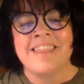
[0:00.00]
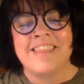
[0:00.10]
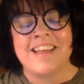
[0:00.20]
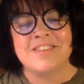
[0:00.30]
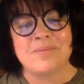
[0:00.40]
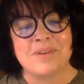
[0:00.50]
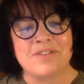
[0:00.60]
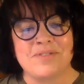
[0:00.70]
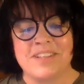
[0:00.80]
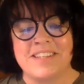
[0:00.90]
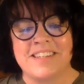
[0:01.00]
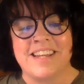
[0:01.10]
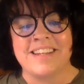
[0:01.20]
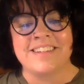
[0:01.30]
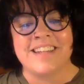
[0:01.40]
Thanks so much for listening.
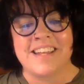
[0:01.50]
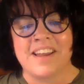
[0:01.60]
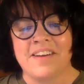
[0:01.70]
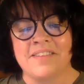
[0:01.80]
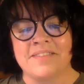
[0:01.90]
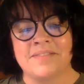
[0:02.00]
Take care.